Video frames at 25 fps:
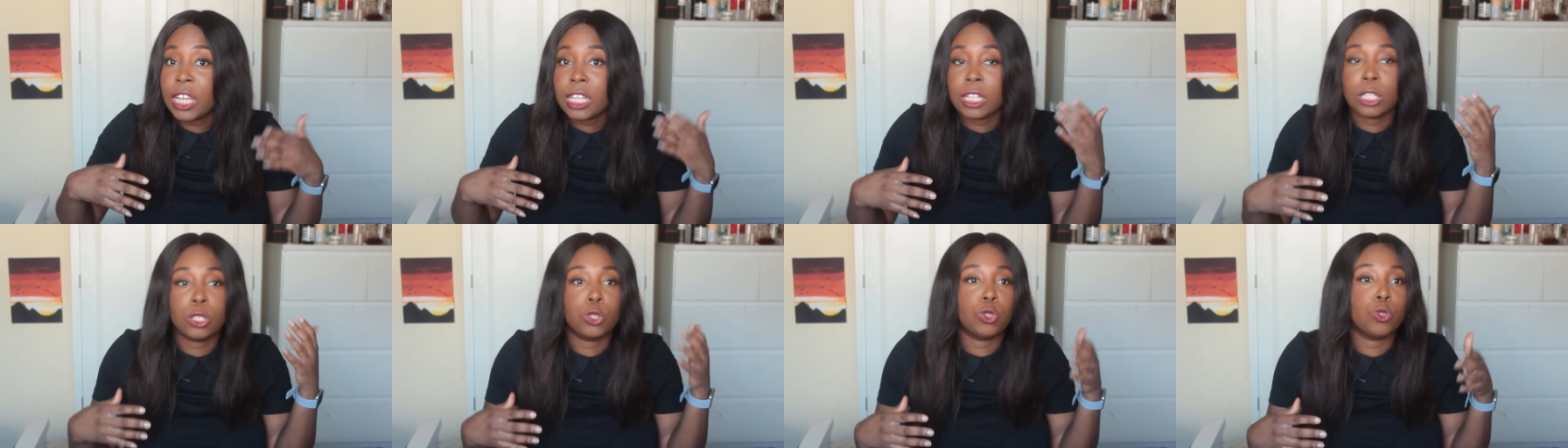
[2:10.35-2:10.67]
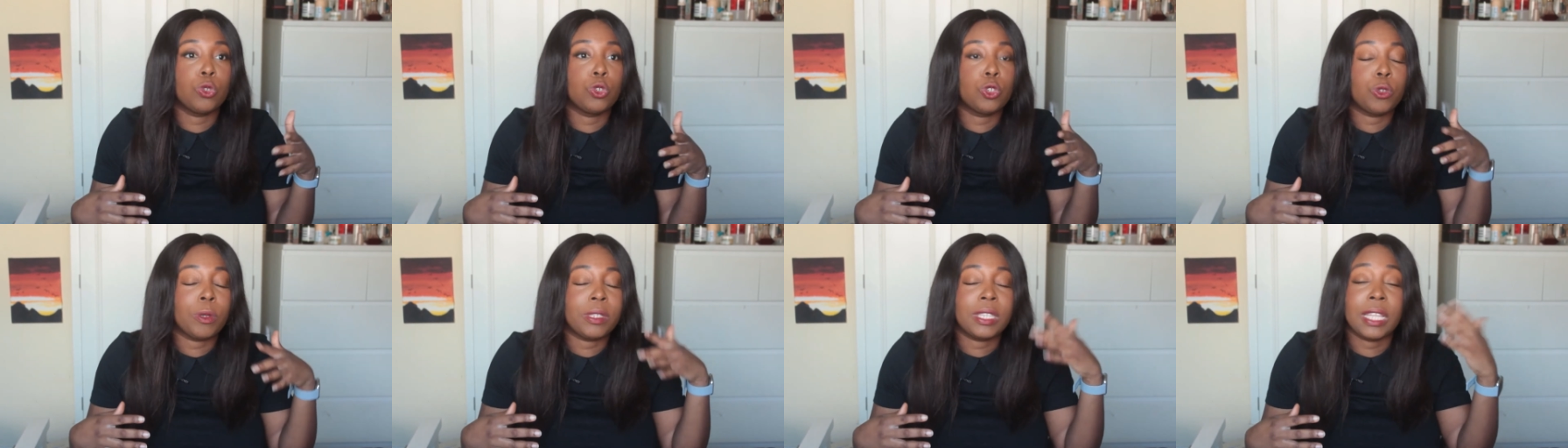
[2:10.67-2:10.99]
that's
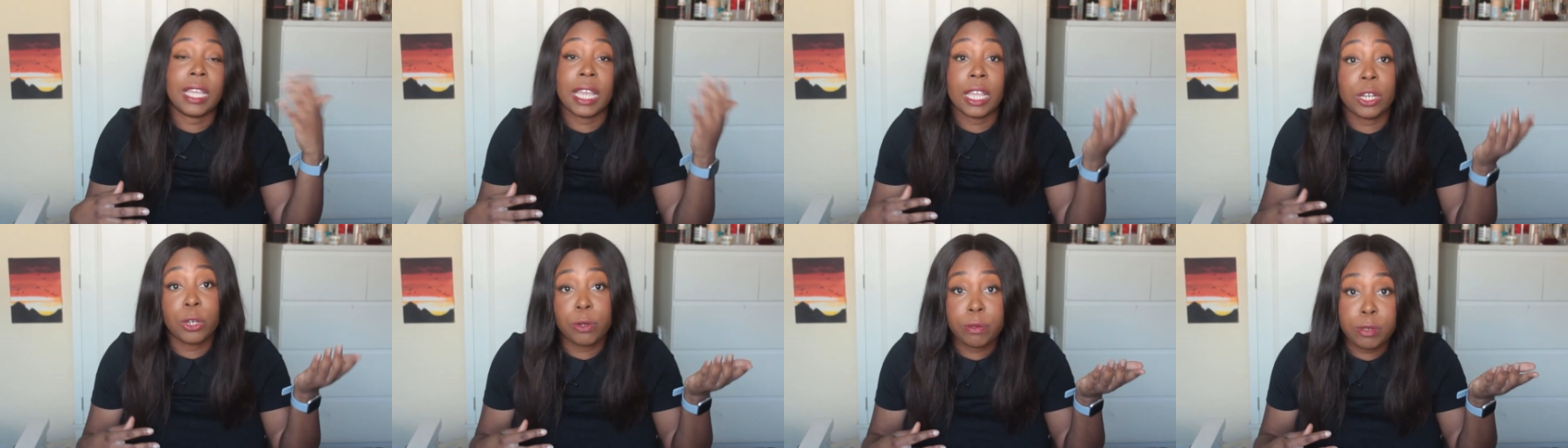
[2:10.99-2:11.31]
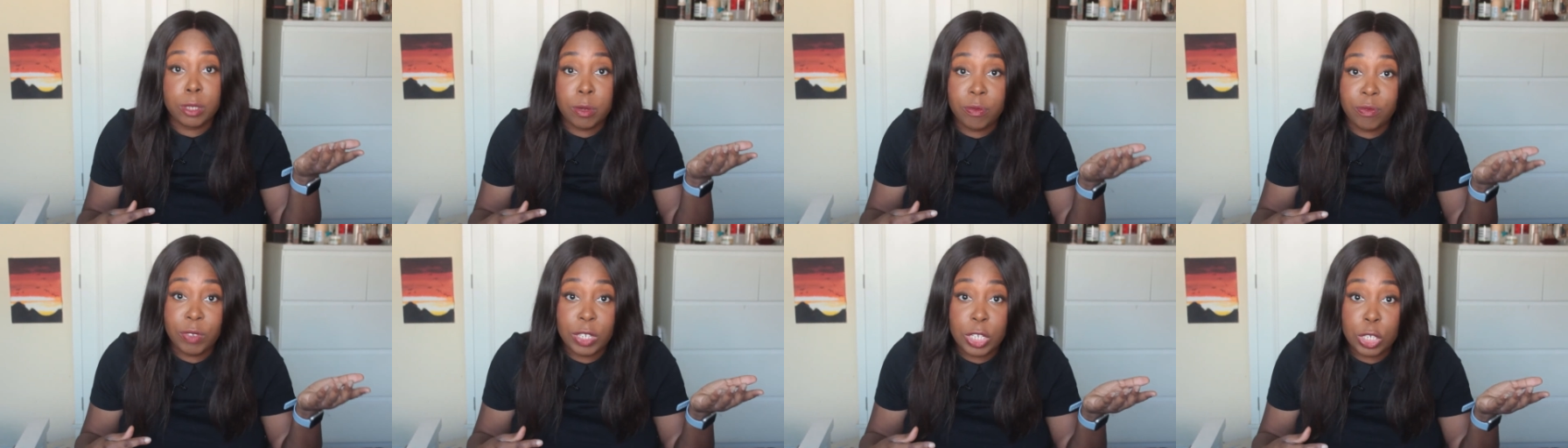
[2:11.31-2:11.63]
also at the end of
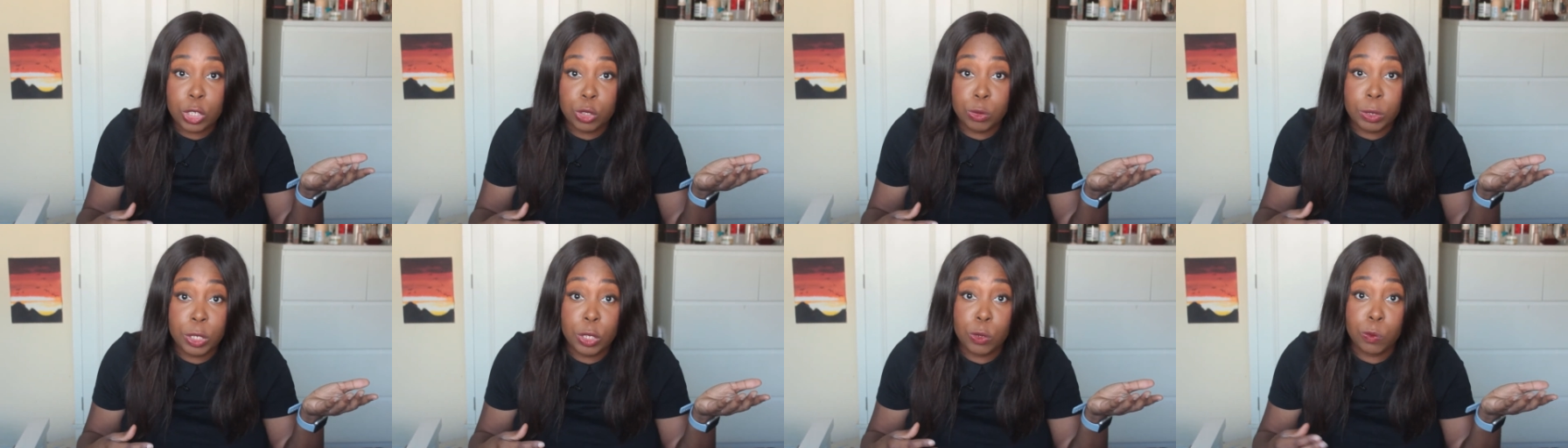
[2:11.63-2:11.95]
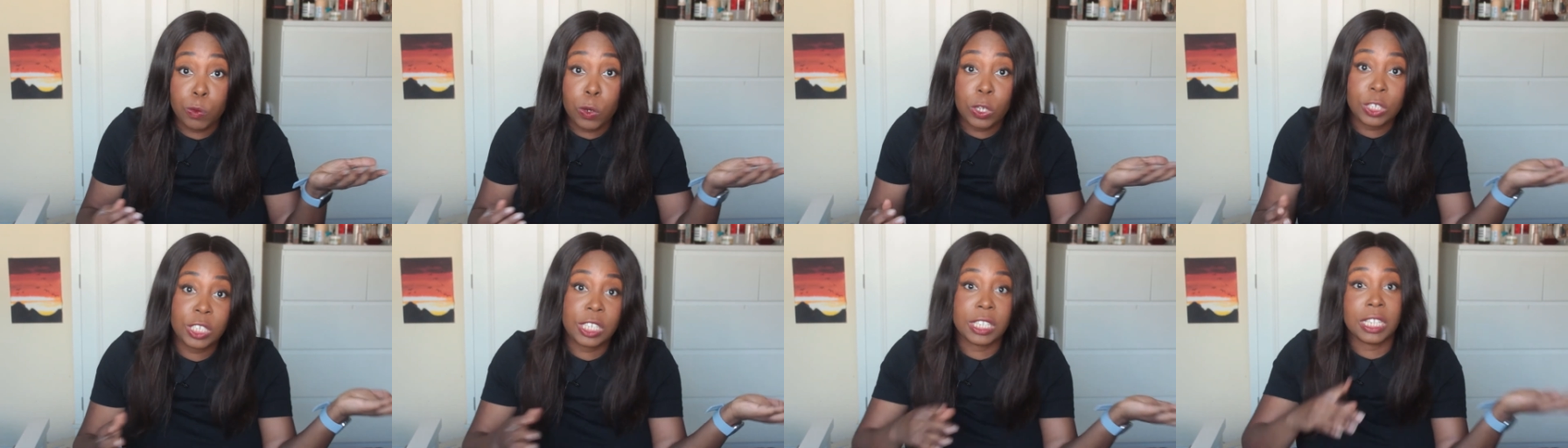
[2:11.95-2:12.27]
some videos when you
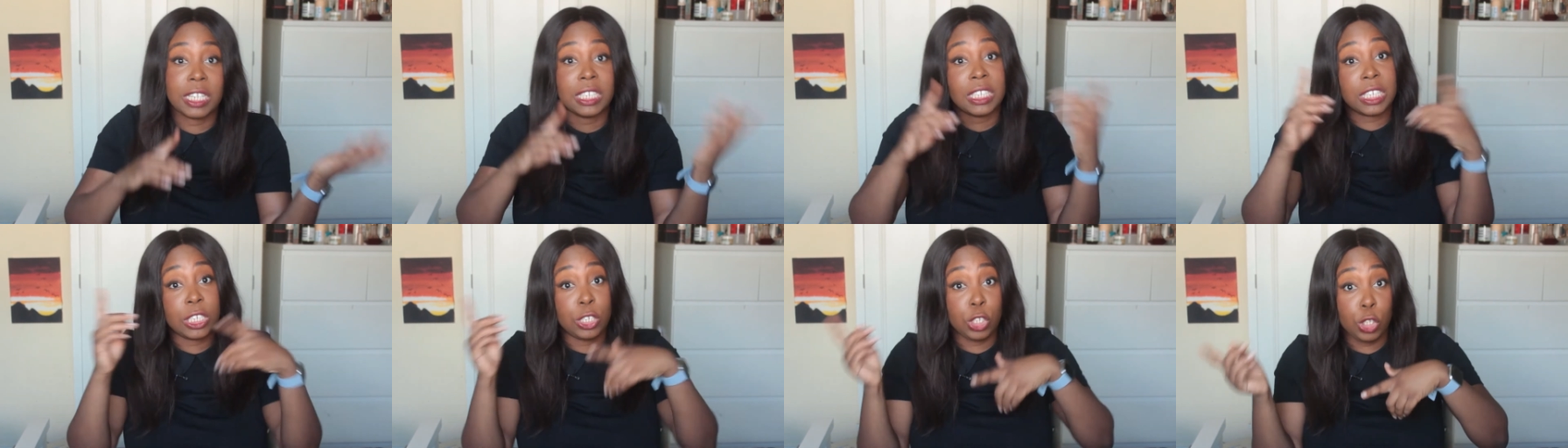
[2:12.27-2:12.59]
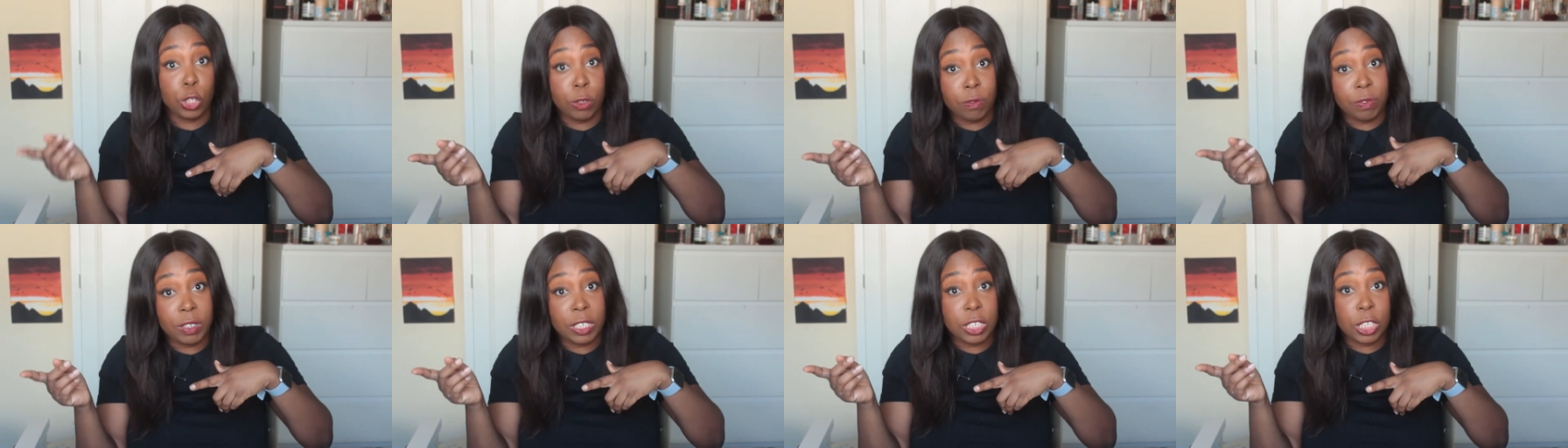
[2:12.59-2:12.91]
watch and there's a
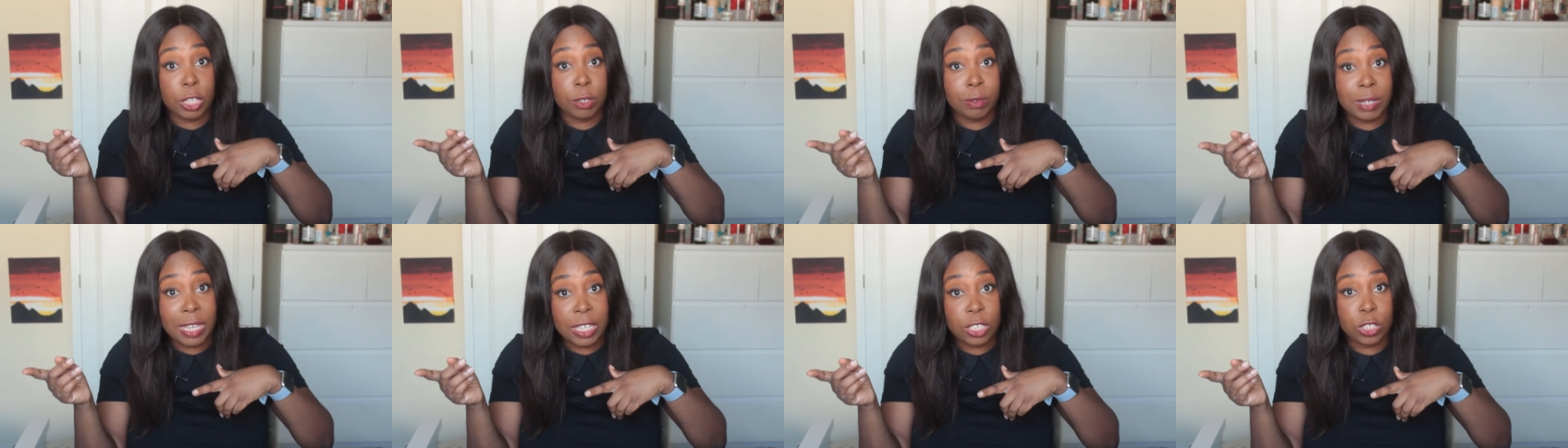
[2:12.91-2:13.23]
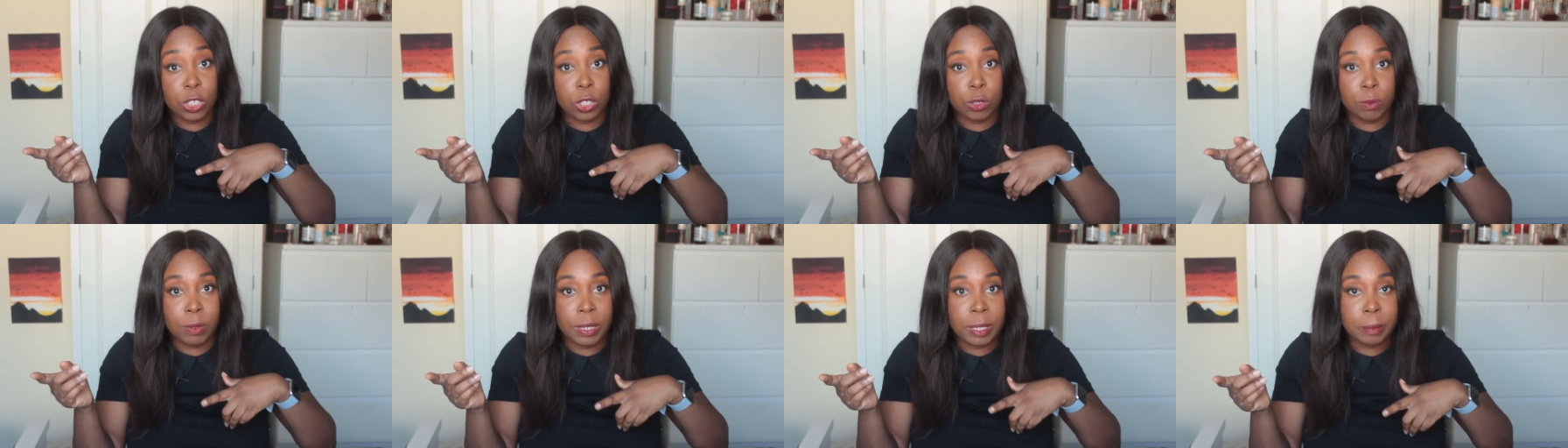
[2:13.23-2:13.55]
new video next
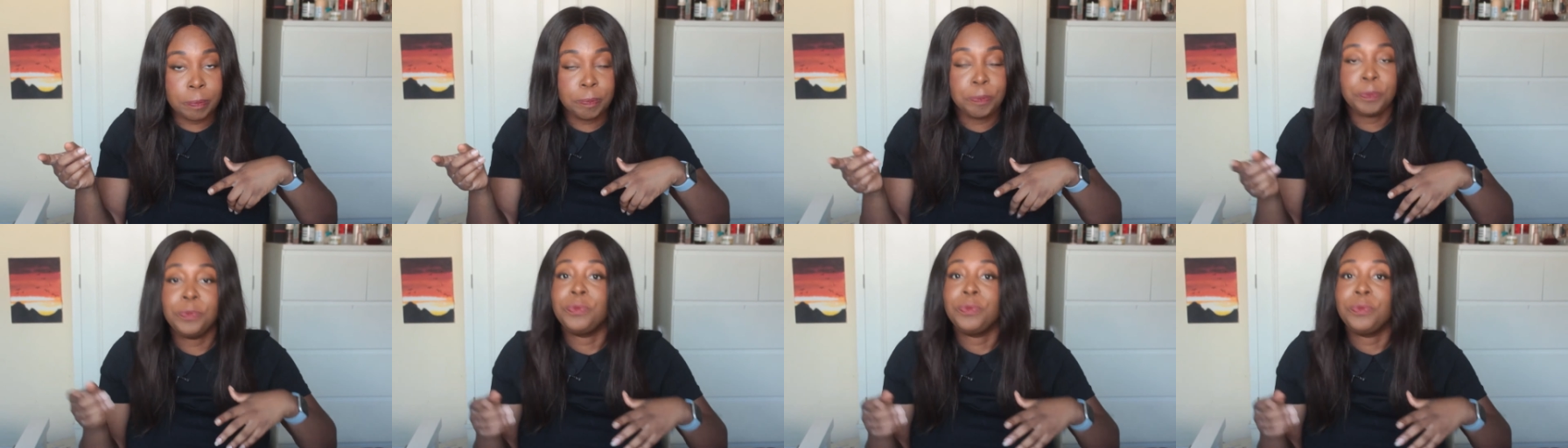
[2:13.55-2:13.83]
to it.